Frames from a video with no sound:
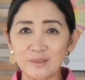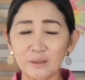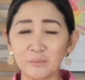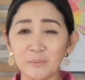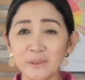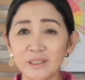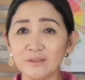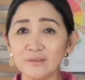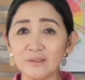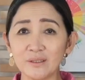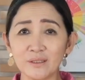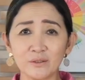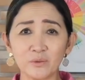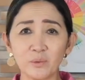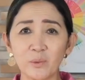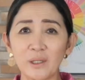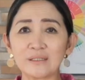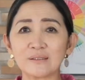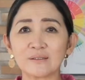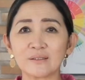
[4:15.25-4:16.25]
and because it is
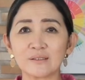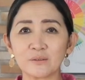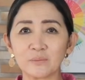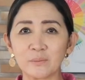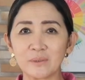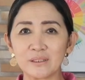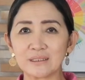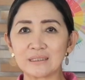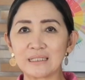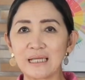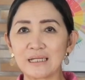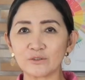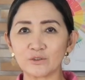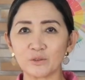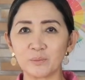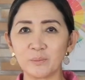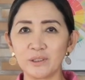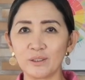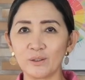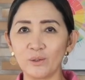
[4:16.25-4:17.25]
White Christmas, it had
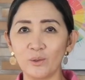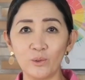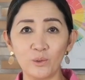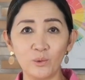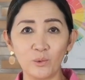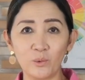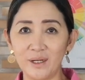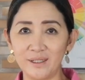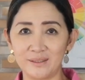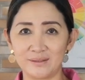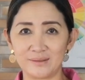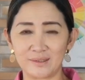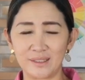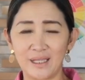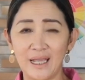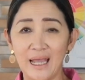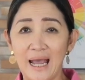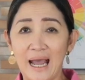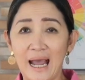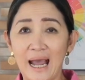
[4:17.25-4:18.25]
to be all white.
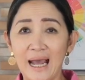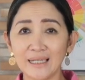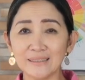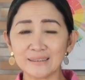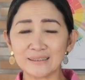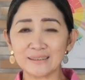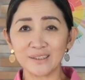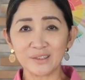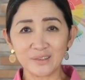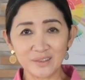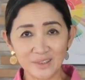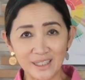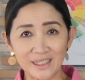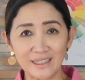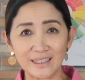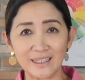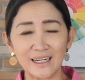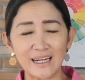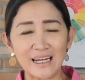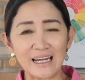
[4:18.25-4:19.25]
And this
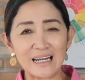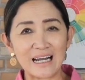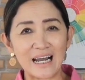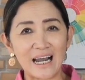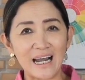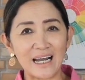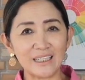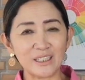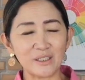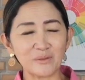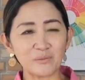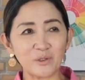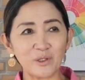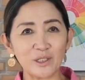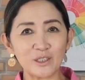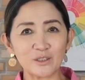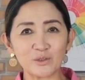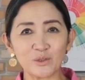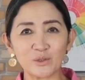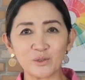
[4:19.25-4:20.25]
year I am
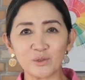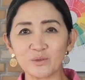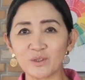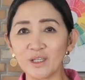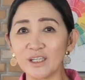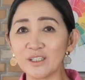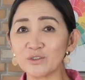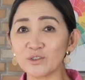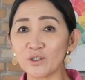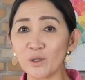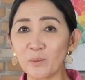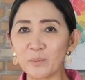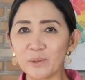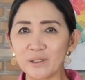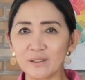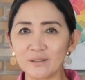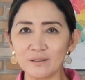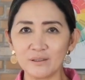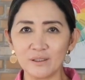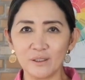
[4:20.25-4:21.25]
going to use a
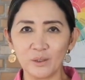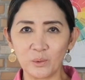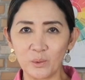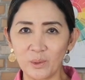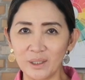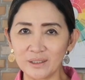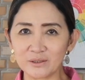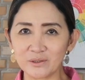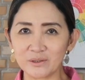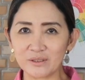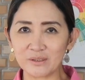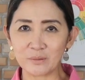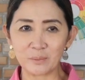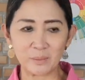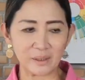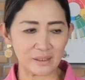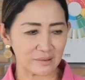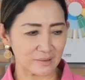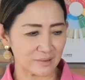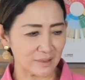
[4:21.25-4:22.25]
tropical White
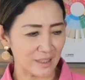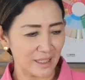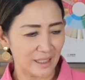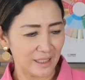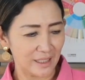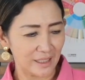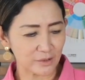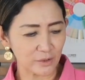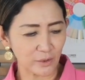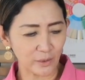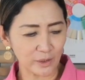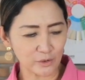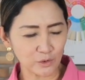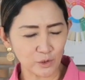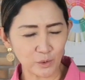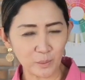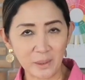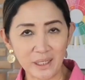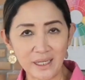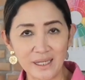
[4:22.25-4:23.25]
Christmas. It's going
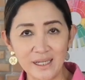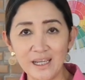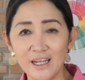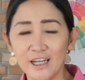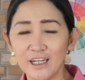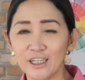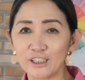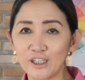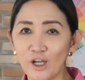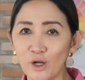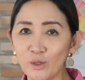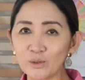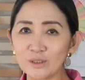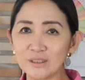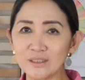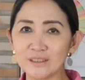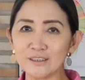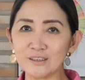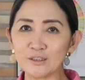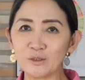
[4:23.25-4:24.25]
to be
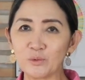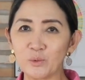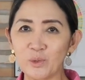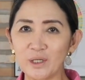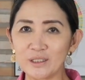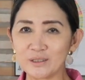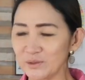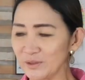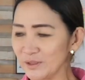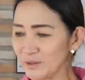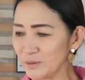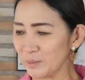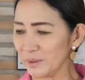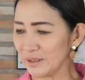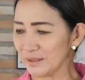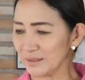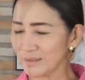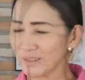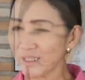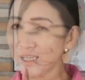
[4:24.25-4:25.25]
coconut White
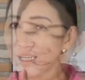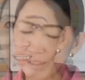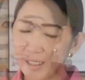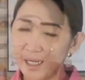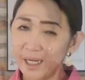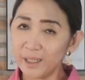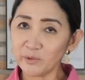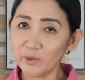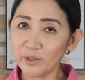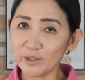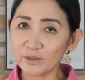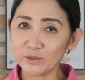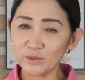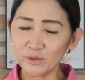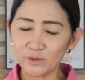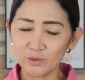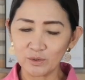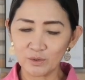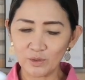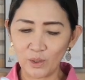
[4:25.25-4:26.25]
Christmas. I'm going to
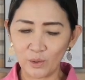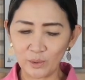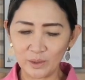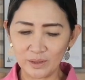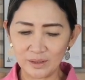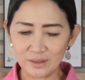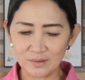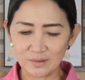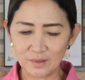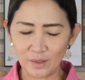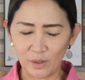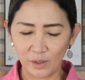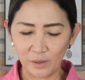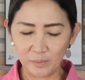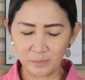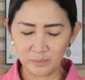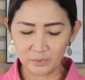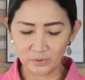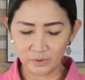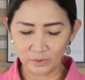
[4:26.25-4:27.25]
use coconut
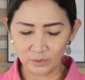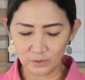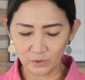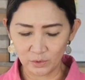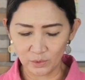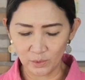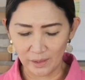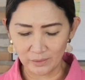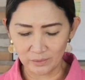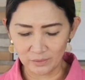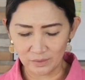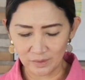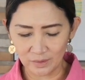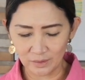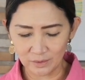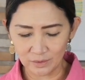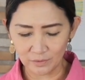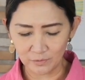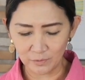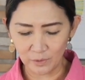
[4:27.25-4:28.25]
syrup, so 2
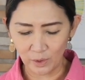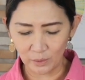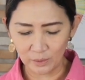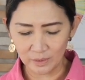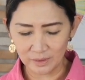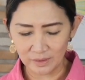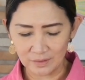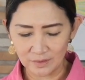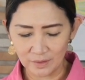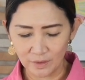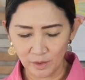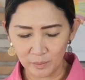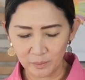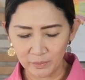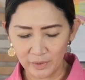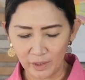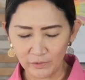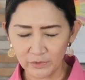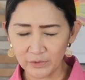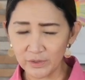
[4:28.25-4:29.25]
ounces of coconut syrup.
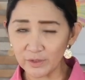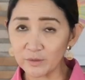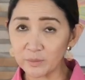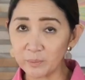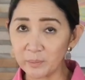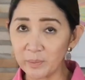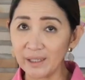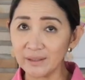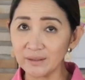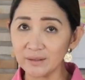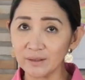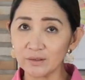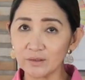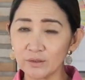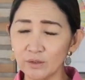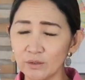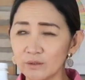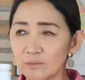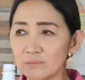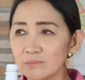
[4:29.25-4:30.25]
Now this brand is
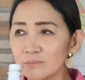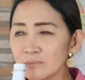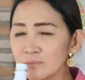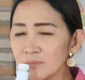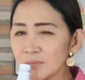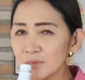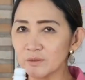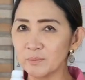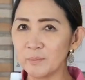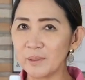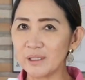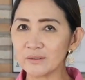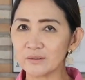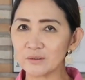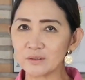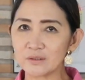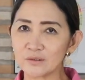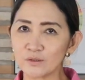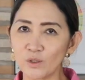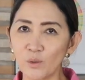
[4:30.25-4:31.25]
good,
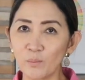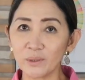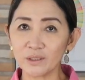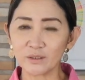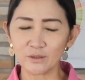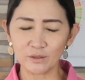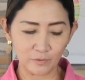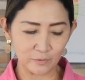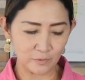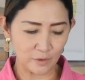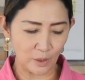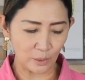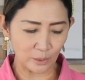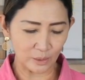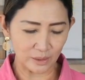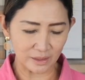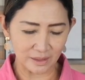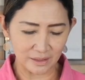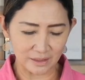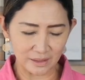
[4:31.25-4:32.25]
smells so much of
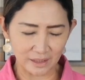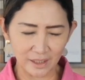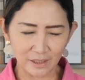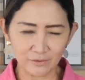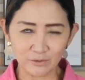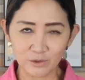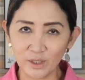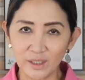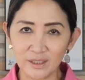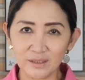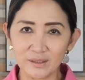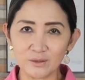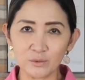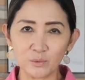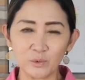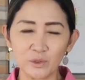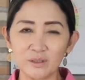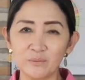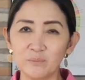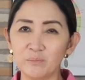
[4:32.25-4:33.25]
coconut, and I've tried it
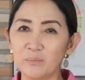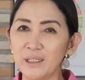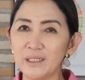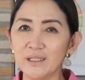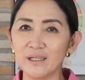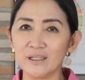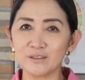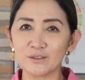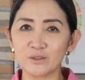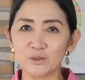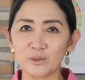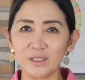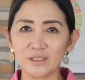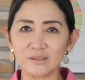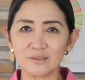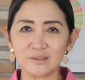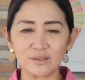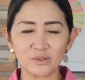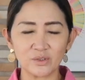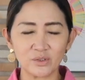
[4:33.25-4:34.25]
with many other
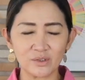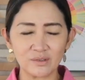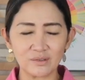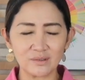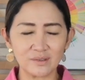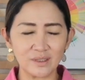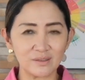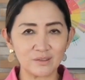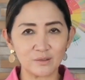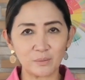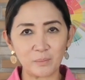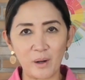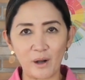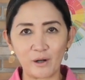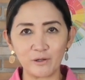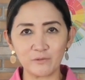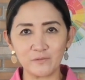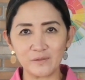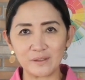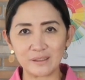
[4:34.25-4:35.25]
drinks. It just tastes
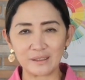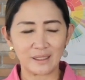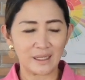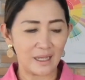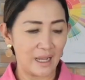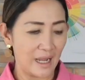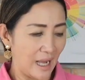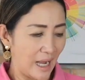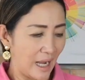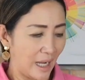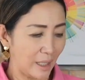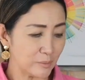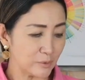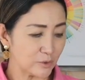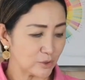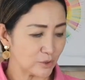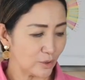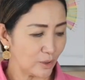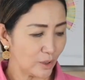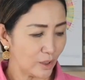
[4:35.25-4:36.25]
perfect. I'm
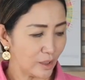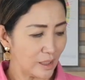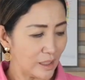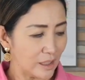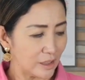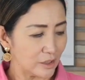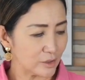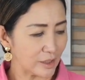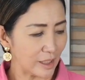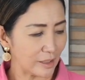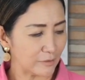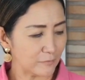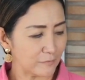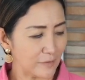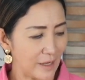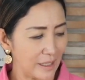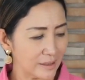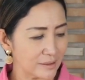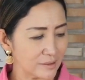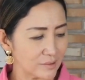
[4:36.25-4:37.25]
sure you can
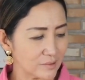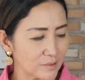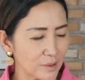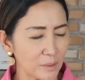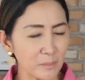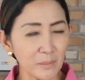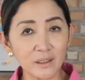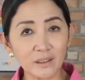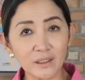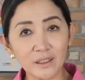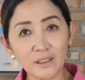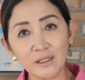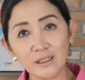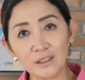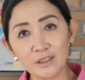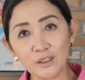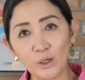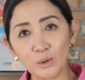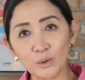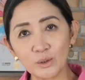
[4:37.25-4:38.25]
find similar
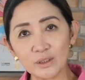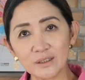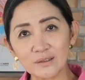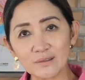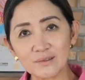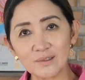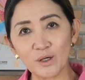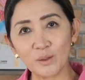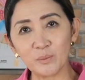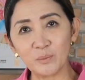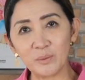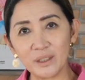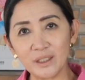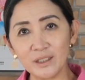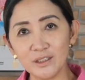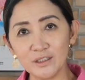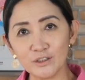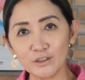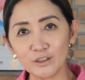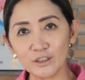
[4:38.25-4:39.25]
coconut syrup
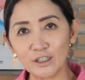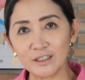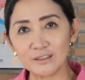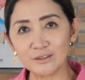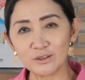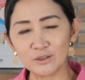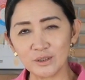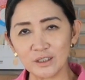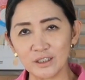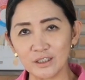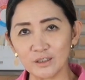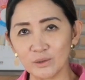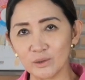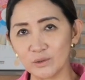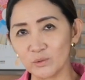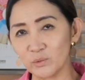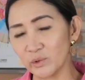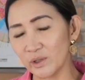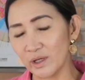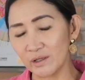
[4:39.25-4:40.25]
in your country
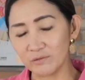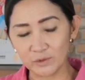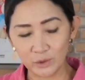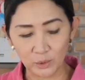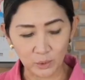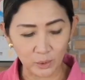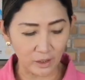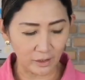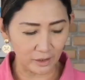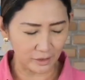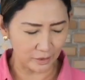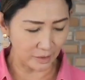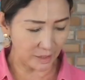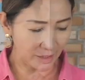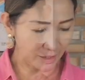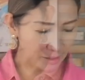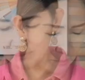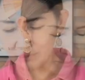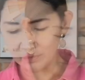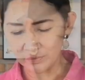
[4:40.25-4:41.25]
or wherever you are.
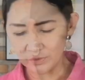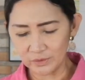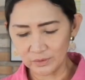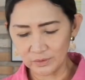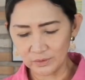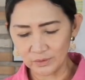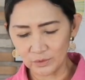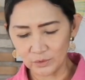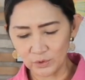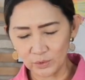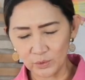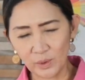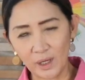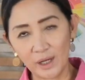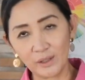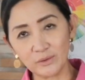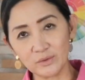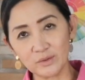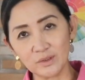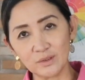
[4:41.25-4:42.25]
Okay, 2
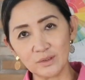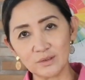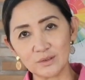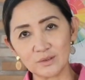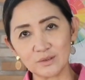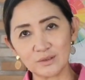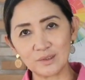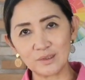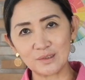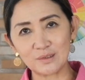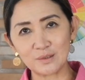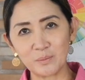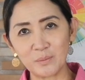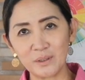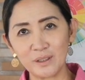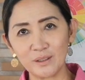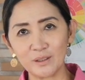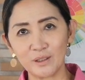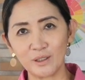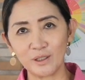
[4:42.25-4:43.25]
ounces 60
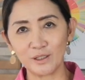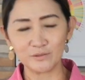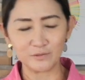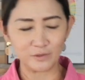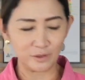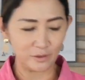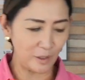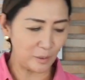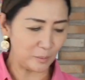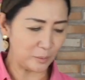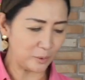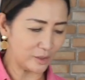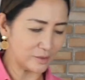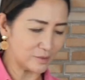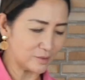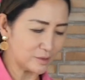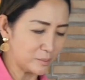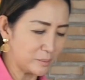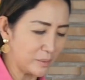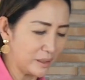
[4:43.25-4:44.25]
ml of
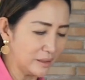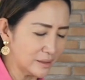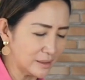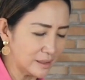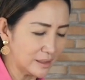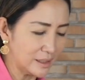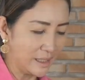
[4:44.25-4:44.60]
evaporated milk,